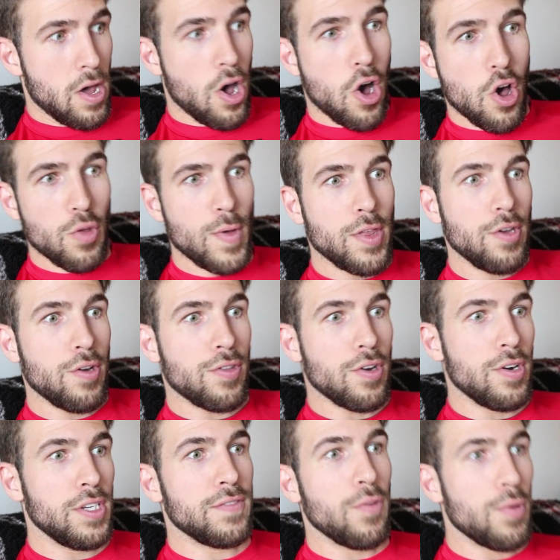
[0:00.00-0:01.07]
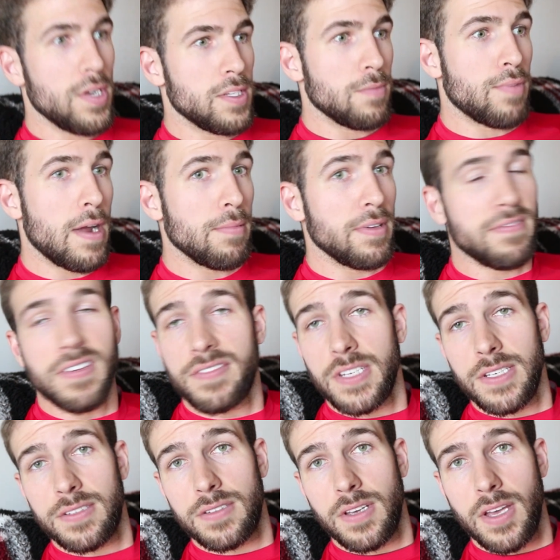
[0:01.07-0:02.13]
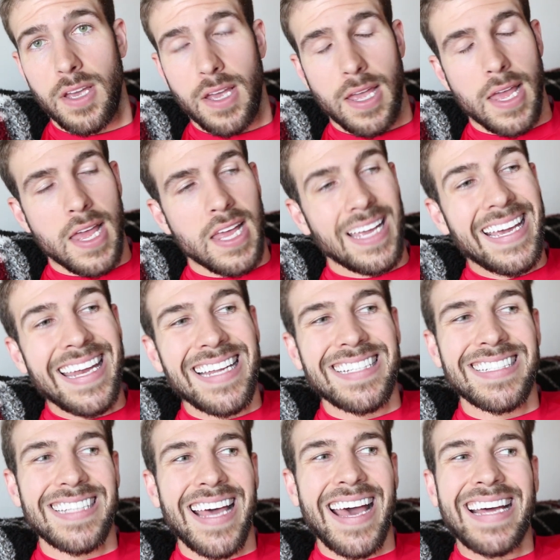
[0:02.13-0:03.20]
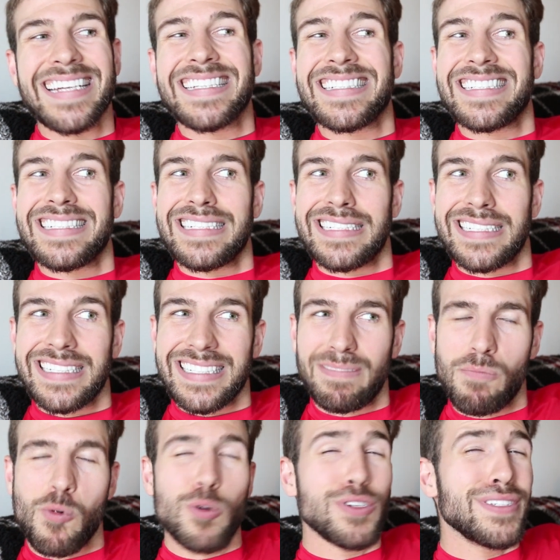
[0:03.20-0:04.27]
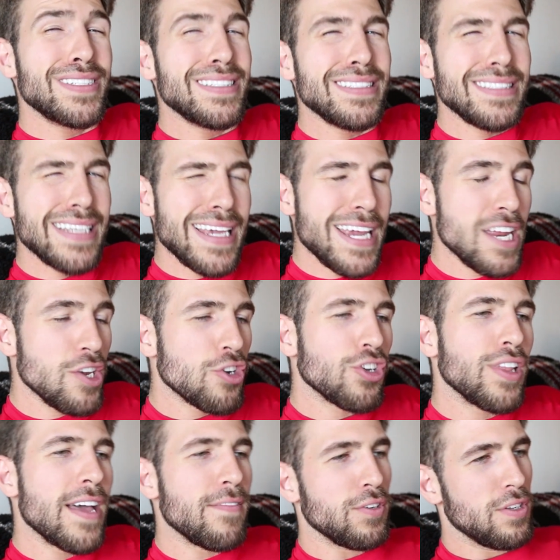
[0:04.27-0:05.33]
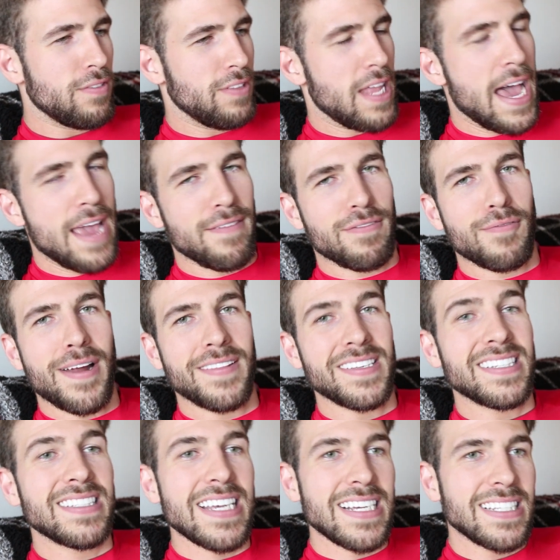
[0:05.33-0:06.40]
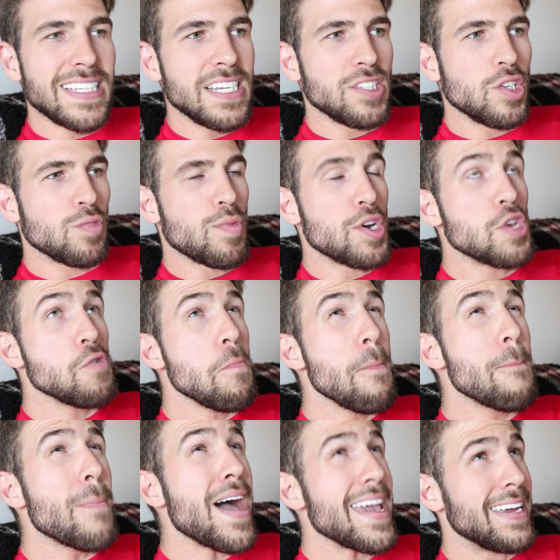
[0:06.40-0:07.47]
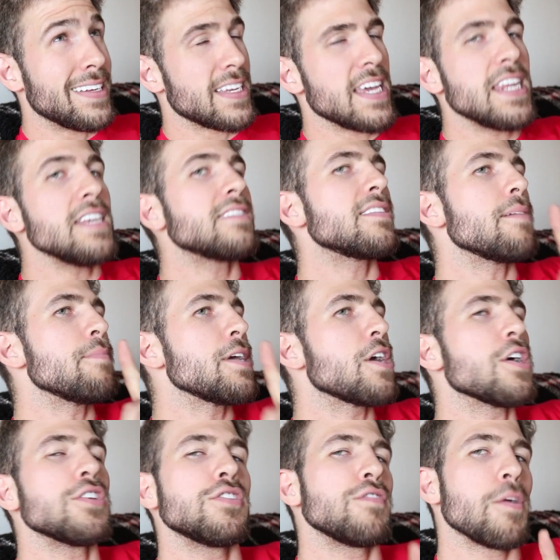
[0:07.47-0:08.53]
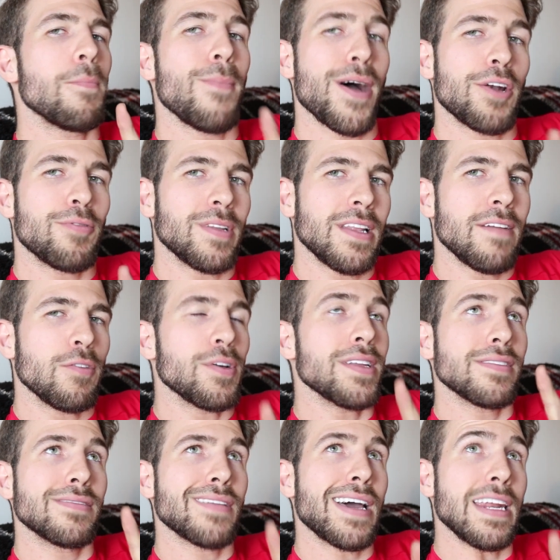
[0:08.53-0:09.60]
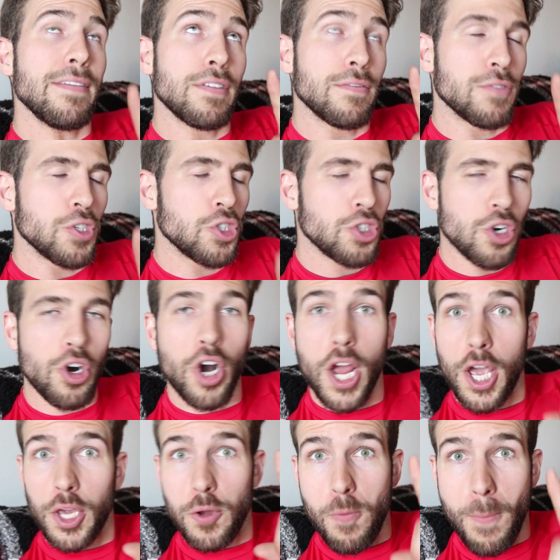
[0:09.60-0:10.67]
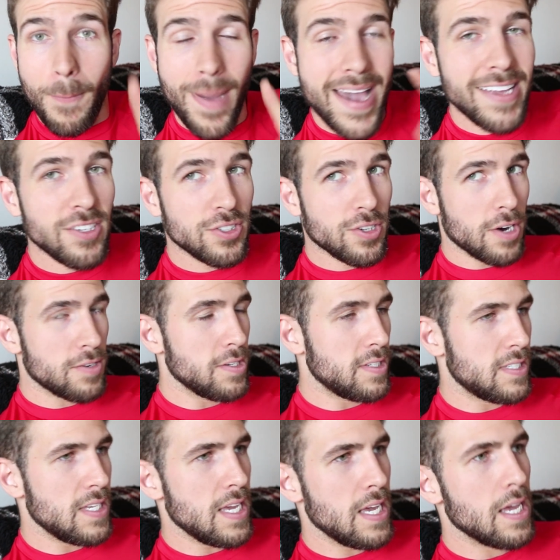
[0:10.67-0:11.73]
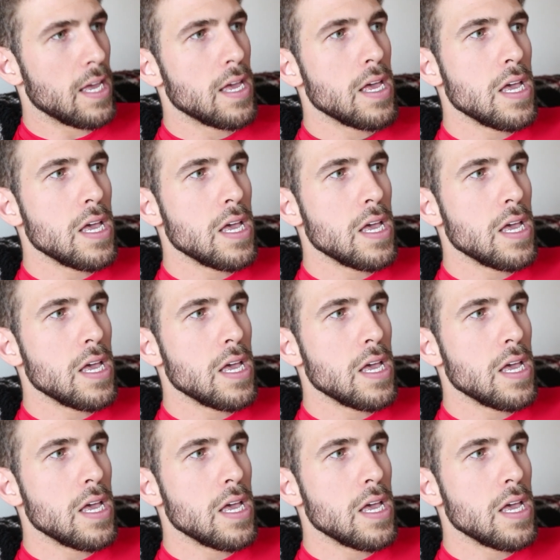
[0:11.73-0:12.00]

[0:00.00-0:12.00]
All the way through your 30s, 40s, and probably 50s. Getting to that more senior level of life around the 60s is where you might, and he said because of your moderate level, it's not even for sure, you might start to see